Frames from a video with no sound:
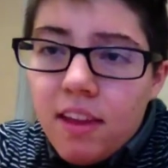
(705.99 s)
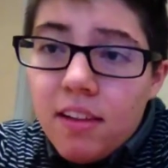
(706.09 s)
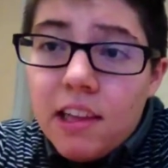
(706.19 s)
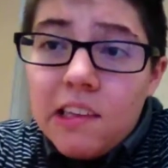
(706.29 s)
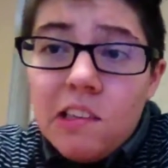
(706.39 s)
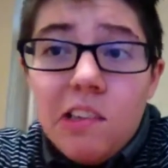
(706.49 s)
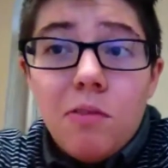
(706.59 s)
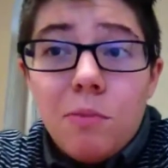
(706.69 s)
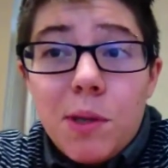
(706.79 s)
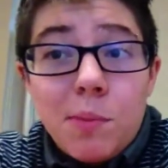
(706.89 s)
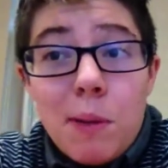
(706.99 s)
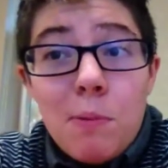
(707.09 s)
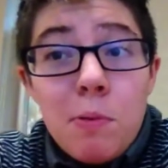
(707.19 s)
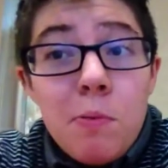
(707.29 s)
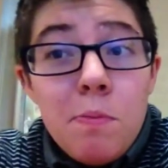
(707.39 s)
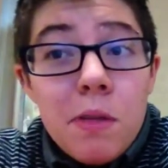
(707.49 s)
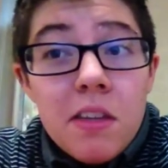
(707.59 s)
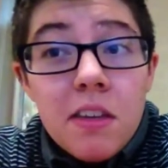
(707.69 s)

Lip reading: like, she'll miss my boobs.